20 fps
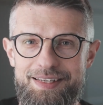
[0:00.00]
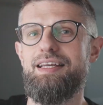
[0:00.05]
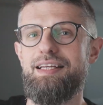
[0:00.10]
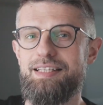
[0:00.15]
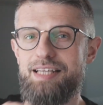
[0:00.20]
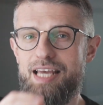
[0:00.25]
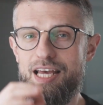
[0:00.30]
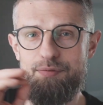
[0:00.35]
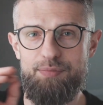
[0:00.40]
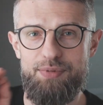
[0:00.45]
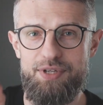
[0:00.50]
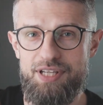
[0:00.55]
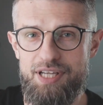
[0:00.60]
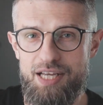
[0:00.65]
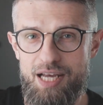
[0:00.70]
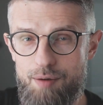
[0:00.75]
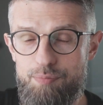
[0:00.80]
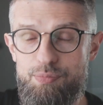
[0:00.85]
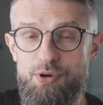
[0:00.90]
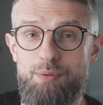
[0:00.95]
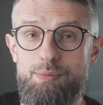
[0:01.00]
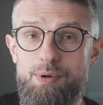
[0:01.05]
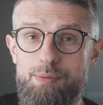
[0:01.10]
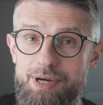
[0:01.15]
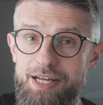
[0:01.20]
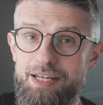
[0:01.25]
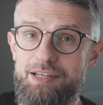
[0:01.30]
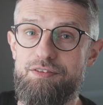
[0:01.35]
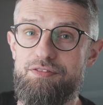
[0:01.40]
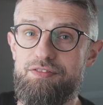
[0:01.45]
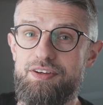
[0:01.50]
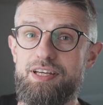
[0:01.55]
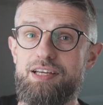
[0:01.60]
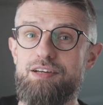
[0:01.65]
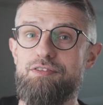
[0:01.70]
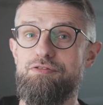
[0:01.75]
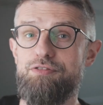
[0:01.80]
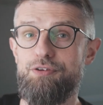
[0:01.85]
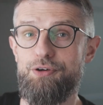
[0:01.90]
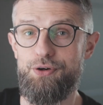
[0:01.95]
it can be a problematic thing
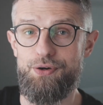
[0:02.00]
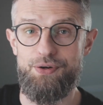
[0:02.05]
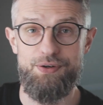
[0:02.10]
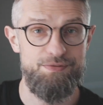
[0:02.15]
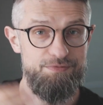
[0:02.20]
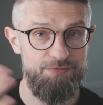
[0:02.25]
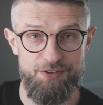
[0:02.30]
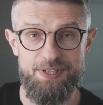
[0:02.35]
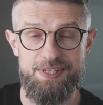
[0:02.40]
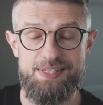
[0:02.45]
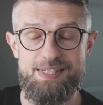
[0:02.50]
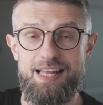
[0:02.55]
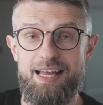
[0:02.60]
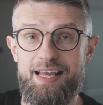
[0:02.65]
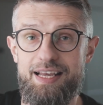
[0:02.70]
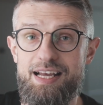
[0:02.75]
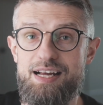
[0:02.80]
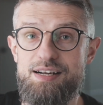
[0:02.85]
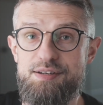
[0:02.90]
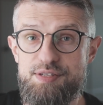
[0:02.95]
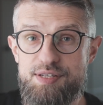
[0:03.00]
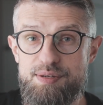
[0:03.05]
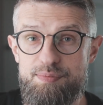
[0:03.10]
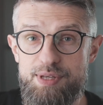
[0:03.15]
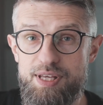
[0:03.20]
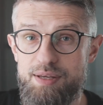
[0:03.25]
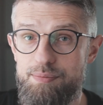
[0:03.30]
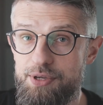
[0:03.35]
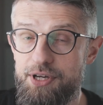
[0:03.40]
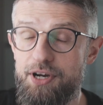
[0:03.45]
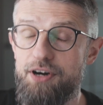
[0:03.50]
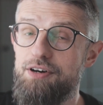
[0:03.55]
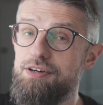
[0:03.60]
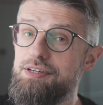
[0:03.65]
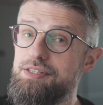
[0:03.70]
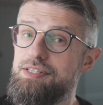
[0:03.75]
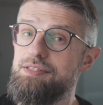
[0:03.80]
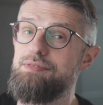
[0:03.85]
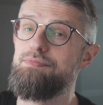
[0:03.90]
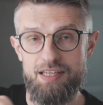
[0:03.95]
for things like LCP,
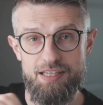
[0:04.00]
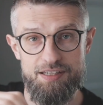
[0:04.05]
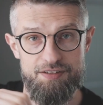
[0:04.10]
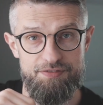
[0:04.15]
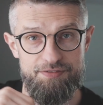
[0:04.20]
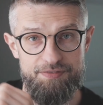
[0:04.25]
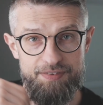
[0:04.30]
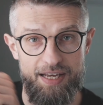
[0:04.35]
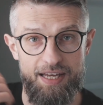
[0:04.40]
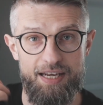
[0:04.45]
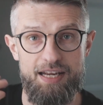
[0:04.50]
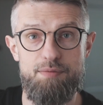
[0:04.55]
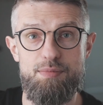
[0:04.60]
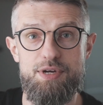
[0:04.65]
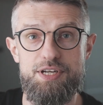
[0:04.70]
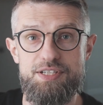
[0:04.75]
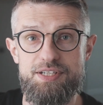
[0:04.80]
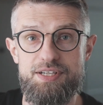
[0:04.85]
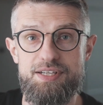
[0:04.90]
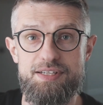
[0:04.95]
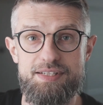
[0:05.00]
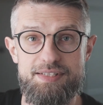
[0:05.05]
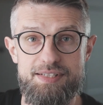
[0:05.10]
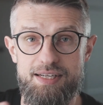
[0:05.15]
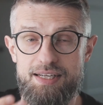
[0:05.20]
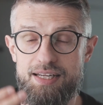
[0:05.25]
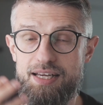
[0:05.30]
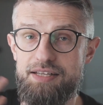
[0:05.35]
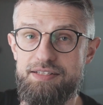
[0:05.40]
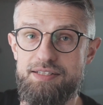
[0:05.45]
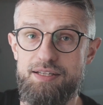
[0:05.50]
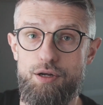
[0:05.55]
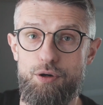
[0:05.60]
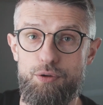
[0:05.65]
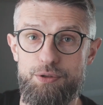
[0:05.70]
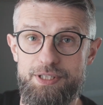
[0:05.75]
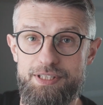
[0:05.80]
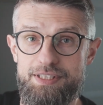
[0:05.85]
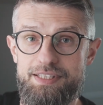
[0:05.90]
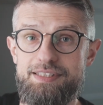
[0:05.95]
because if an image is lazy
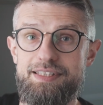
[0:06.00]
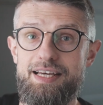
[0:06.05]
loaded,